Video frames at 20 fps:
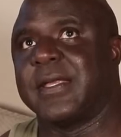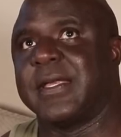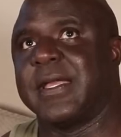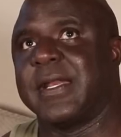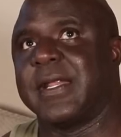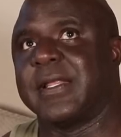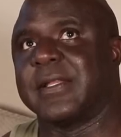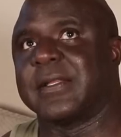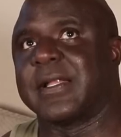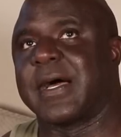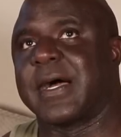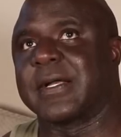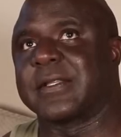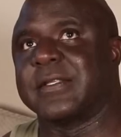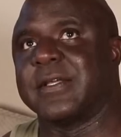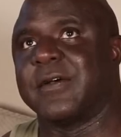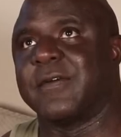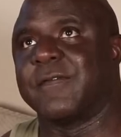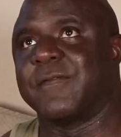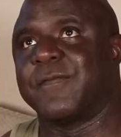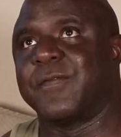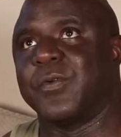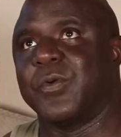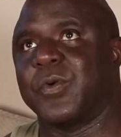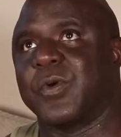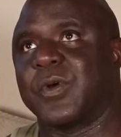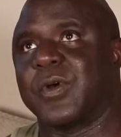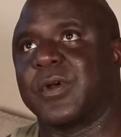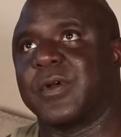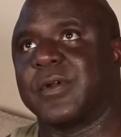getting locked up
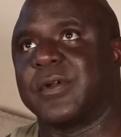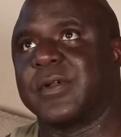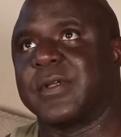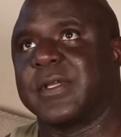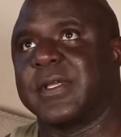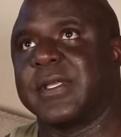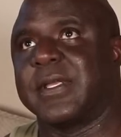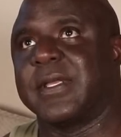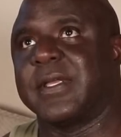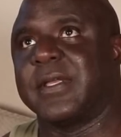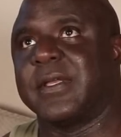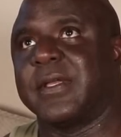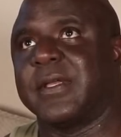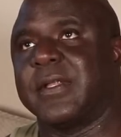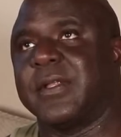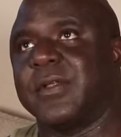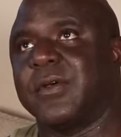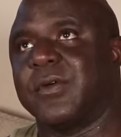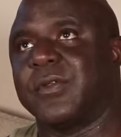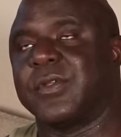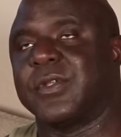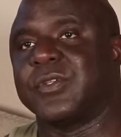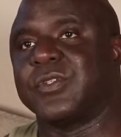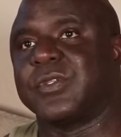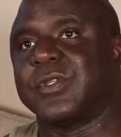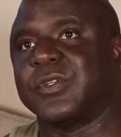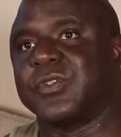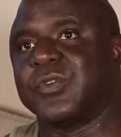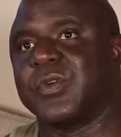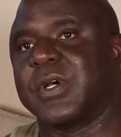for you know the,
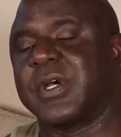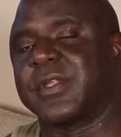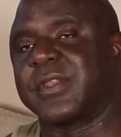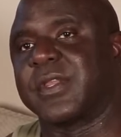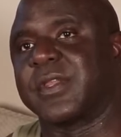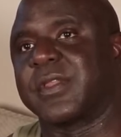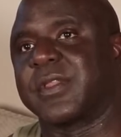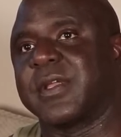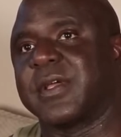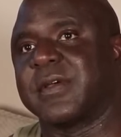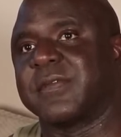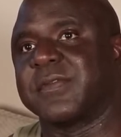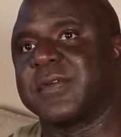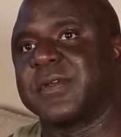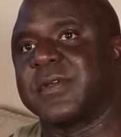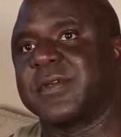the drugs and stuff